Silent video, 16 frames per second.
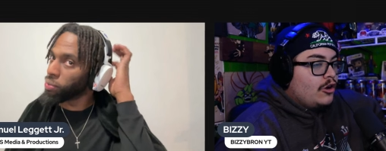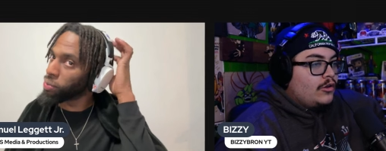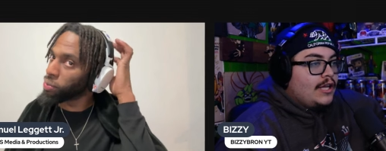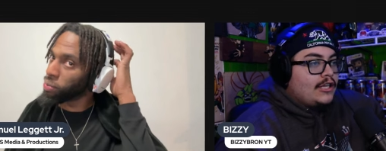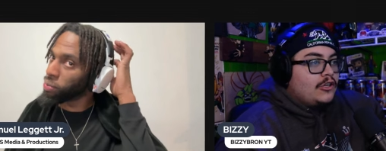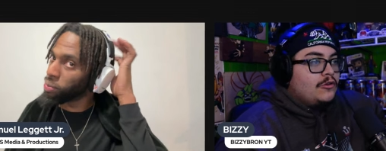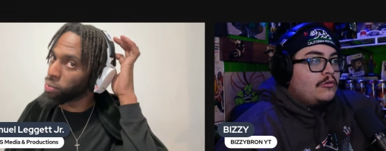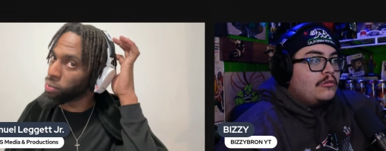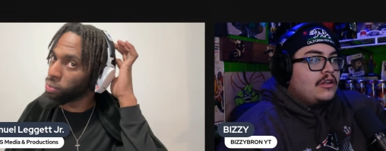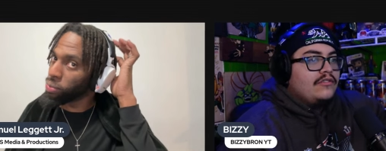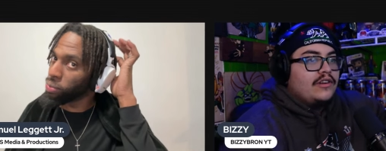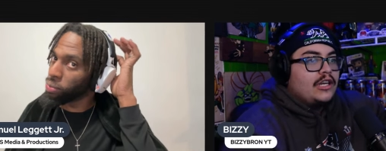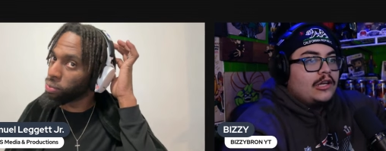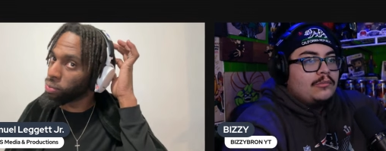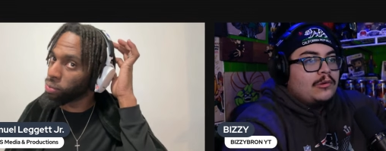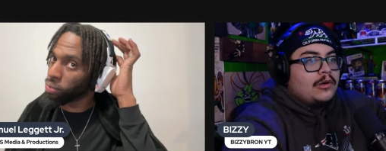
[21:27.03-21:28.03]
Speaker 1: like you don't even
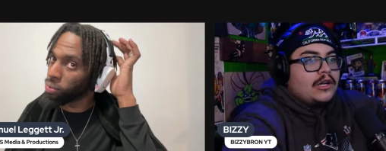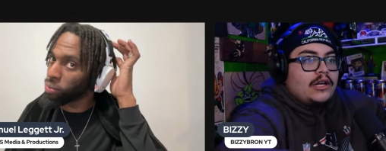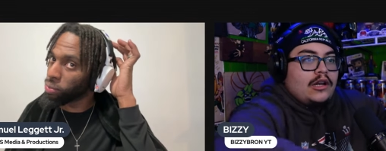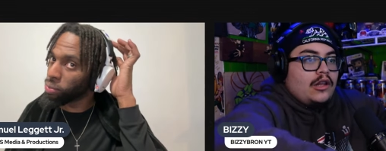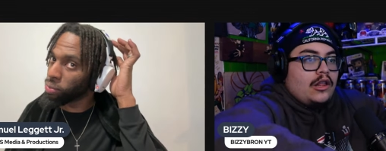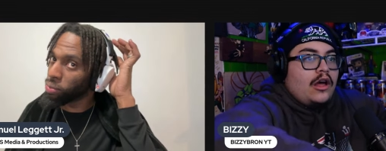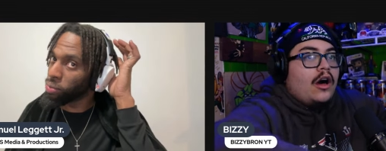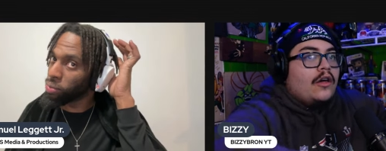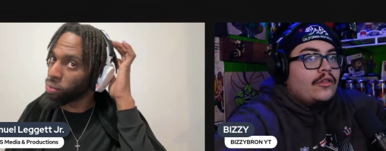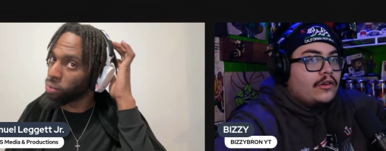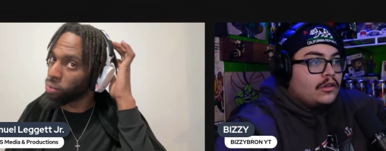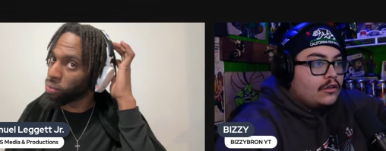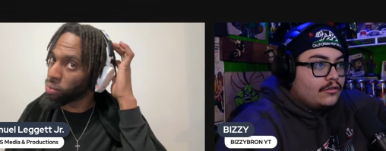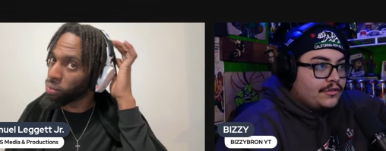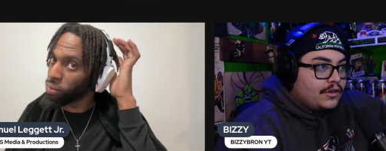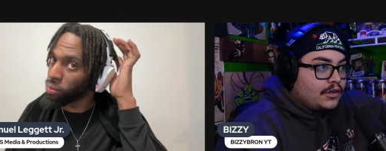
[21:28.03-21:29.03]
need to put it into the other
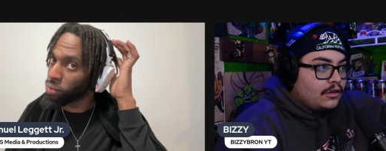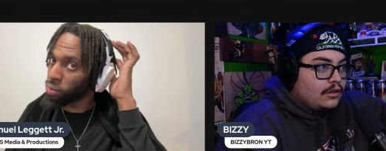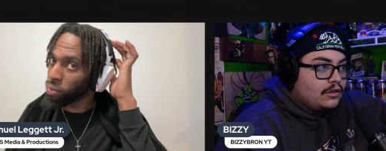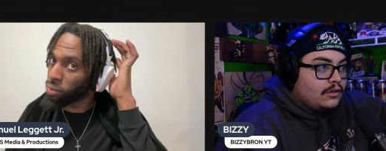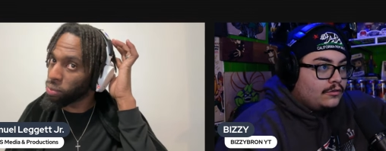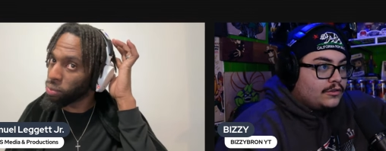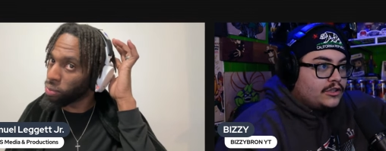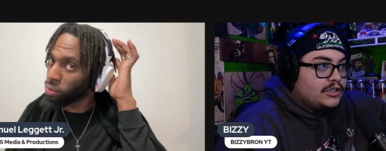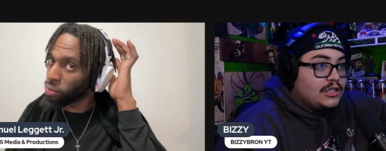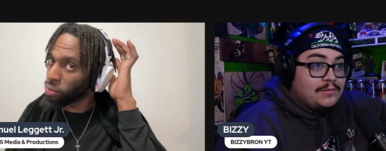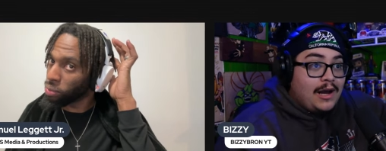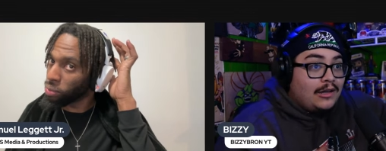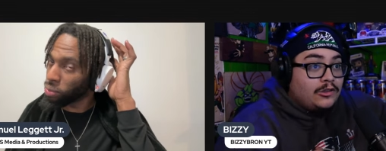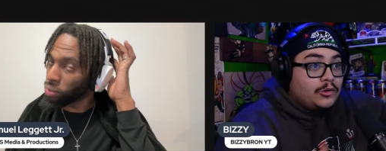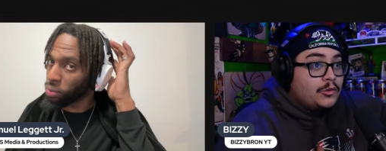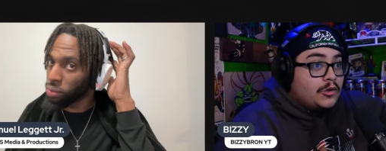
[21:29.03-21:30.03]
silver silver team.
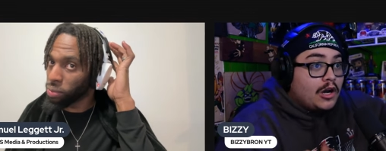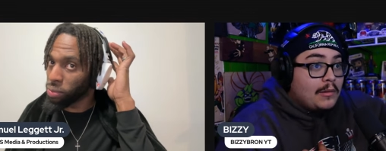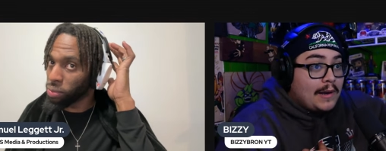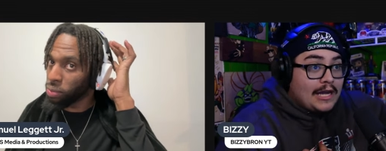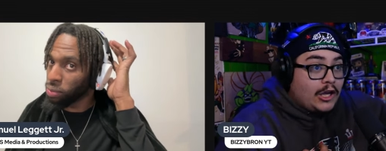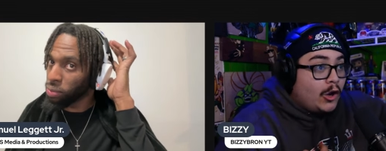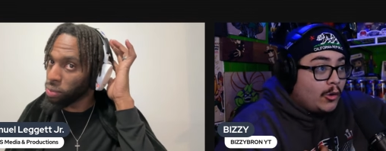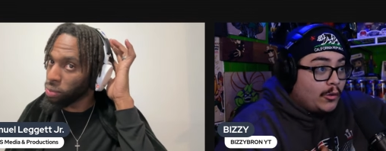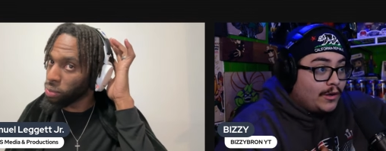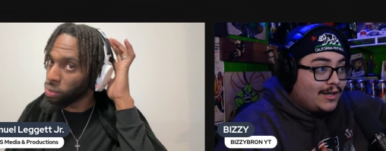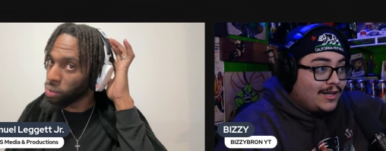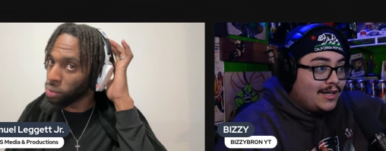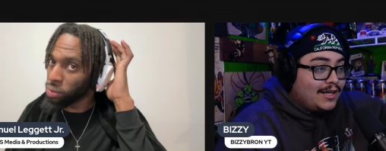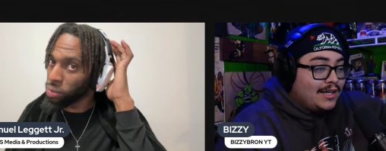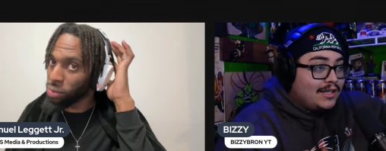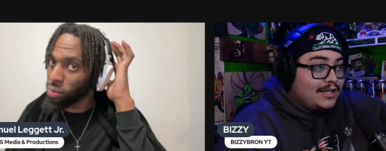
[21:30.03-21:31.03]
I'll do it on my own
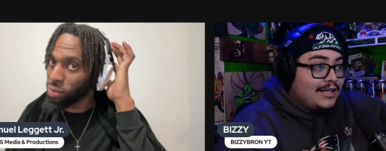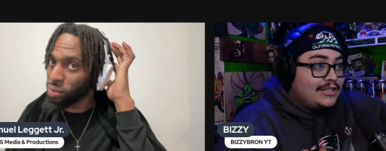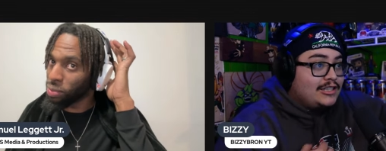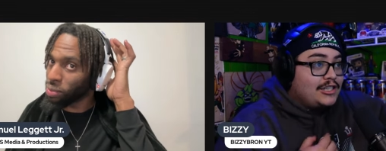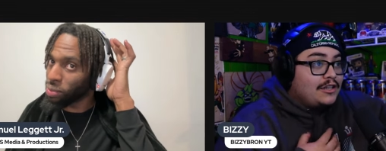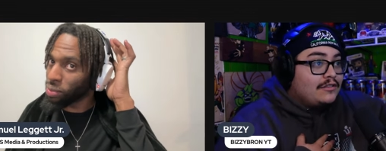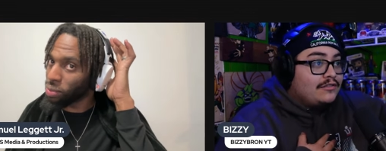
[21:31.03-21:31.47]
like she's